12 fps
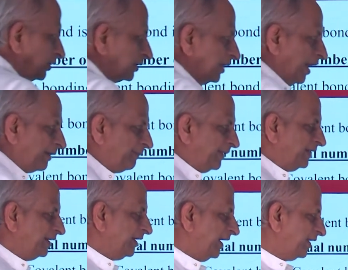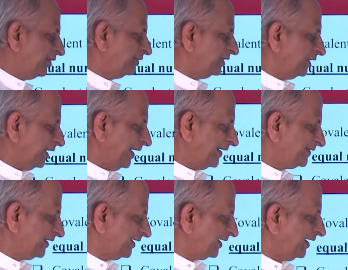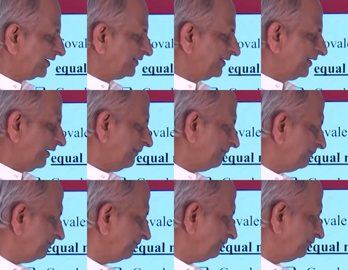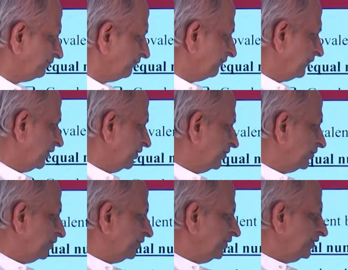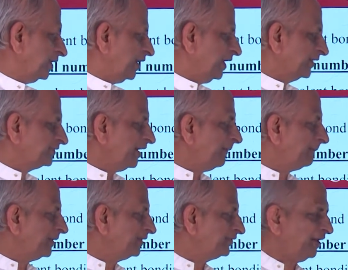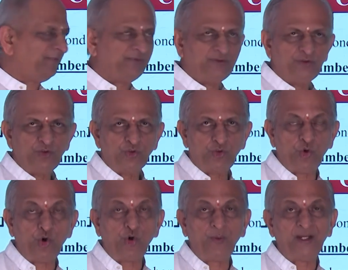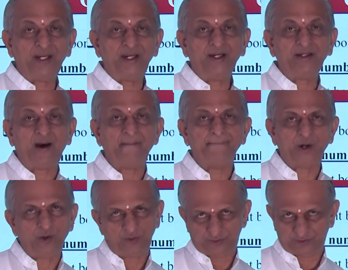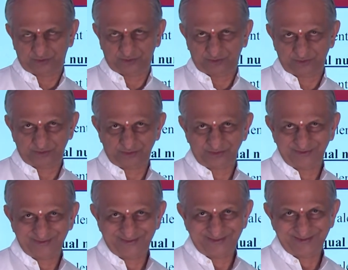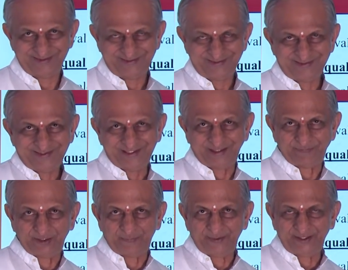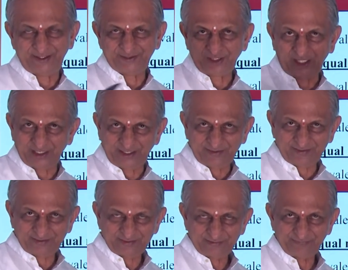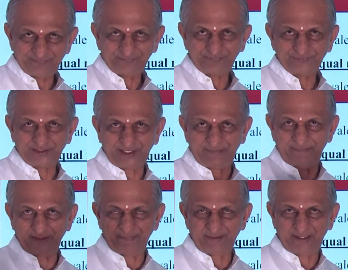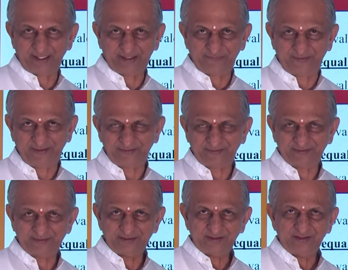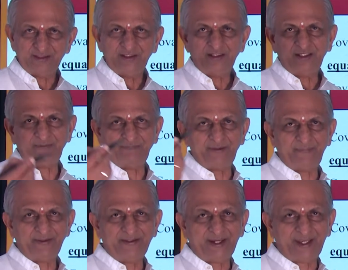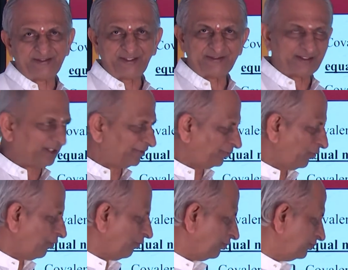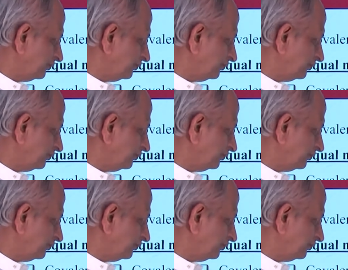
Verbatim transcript: carbon and hydrogen, etc., etc. So these are all examples of covalent compounds. It may be solids, it may be liquids, it may be gases also.